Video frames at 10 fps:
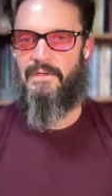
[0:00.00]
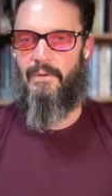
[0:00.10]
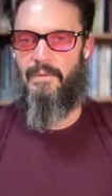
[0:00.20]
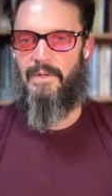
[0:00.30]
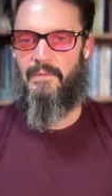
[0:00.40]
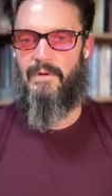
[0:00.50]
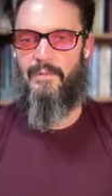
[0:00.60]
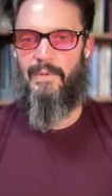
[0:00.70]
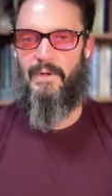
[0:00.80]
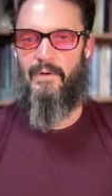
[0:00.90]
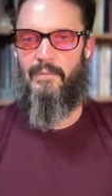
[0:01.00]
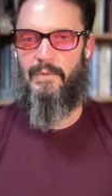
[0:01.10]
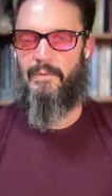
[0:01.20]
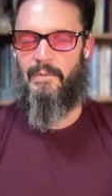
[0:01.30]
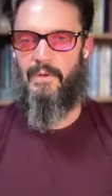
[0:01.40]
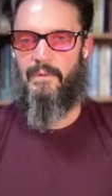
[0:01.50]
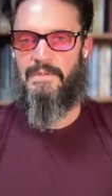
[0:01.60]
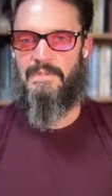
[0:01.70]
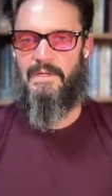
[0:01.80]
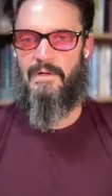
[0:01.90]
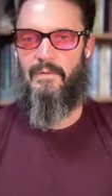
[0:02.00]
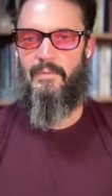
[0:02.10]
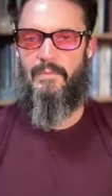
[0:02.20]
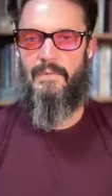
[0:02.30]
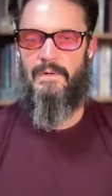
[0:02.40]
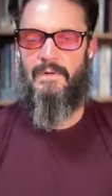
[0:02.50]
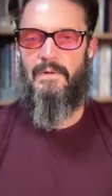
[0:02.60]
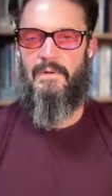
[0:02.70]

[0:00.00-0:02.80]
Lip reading: to go anywhere to be home. You were always at home.